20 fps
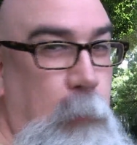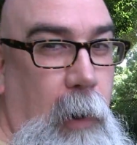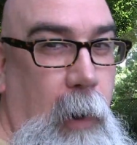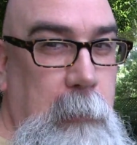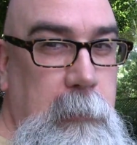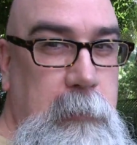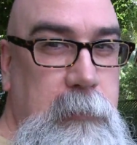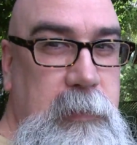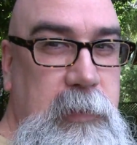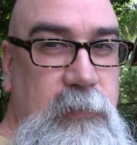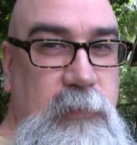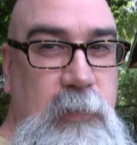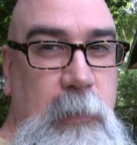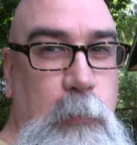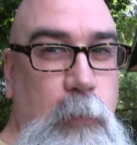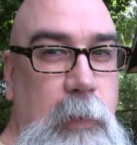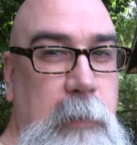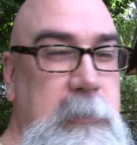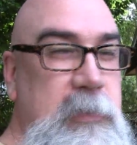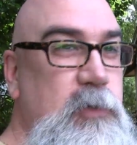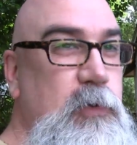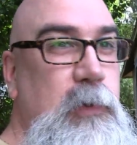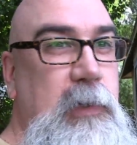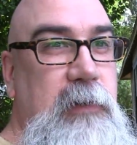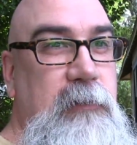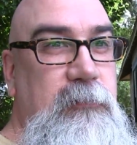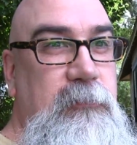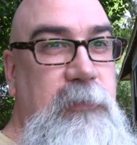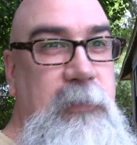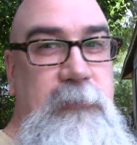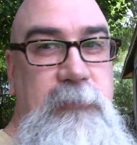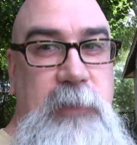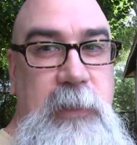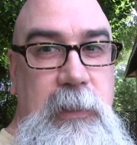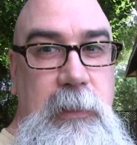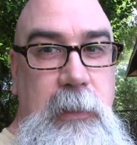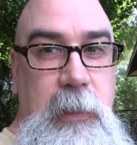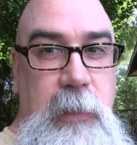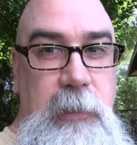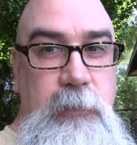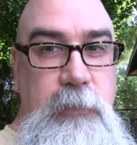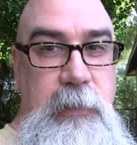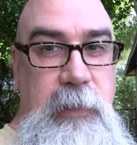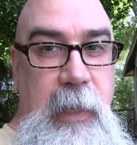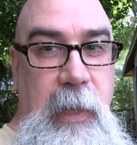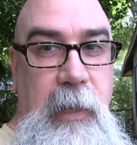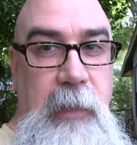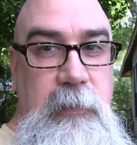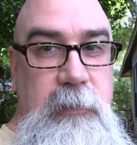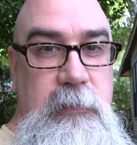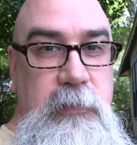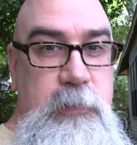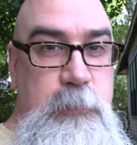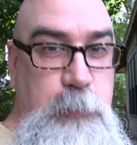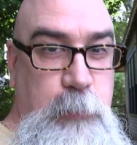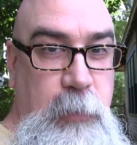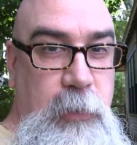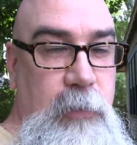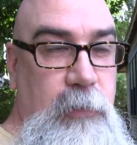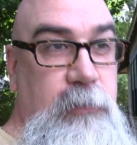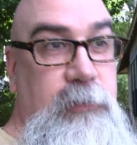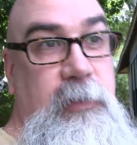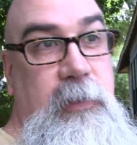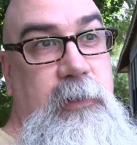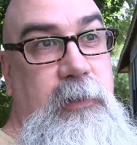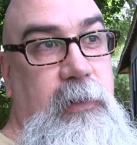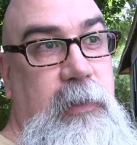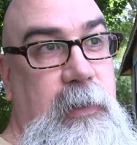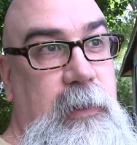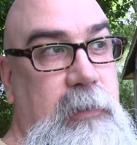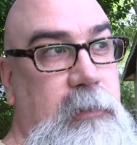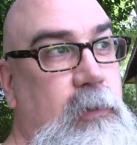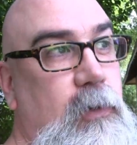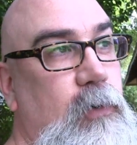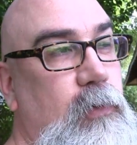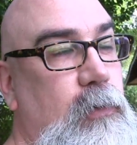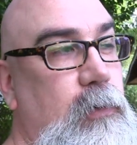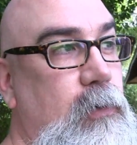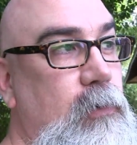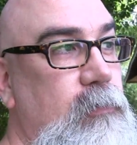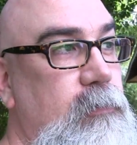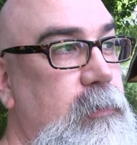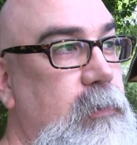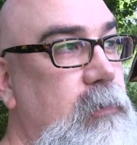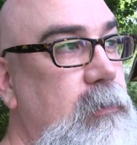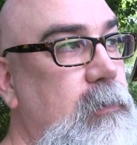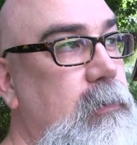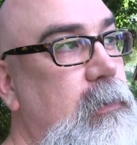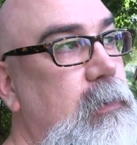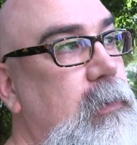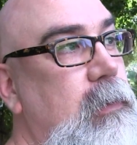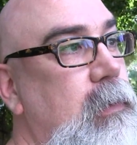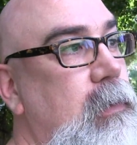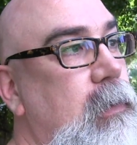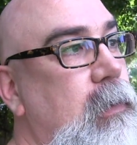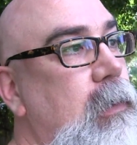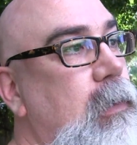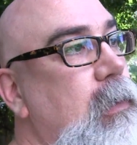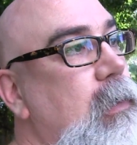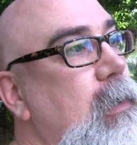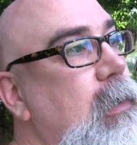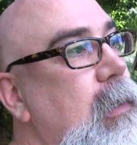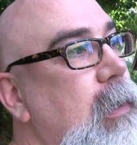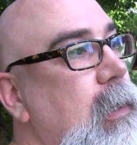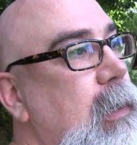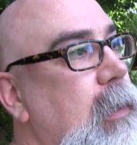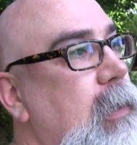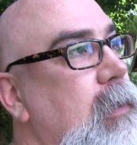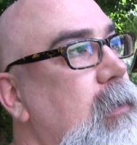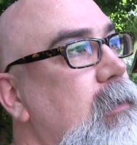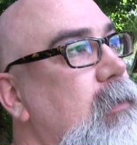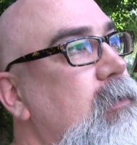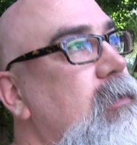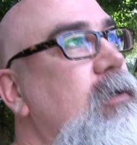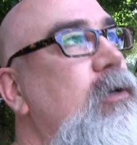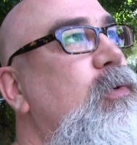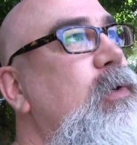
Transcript: probably somewhere between 50 and 100 gallons per thunderhead going over. And